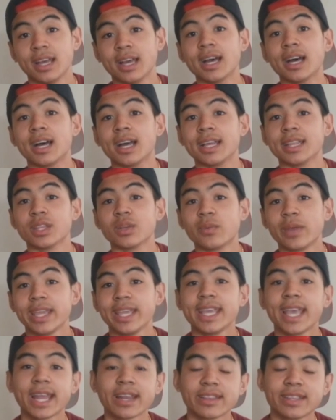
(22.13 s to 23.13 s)
and the way
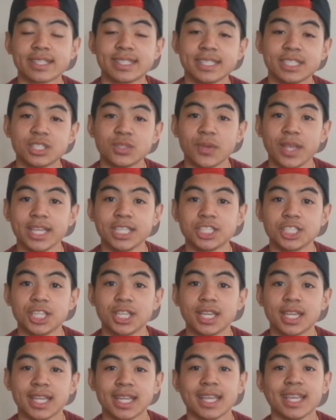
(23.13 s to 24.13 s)
he handled the
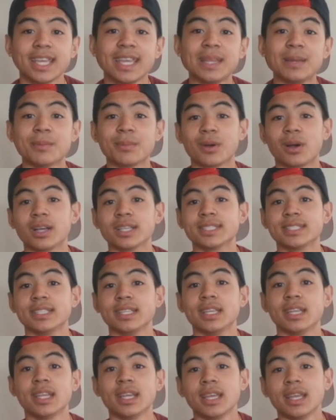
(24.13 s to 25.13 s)
situation in
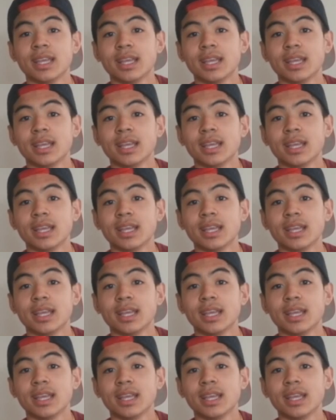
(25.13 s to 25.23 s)
Boston.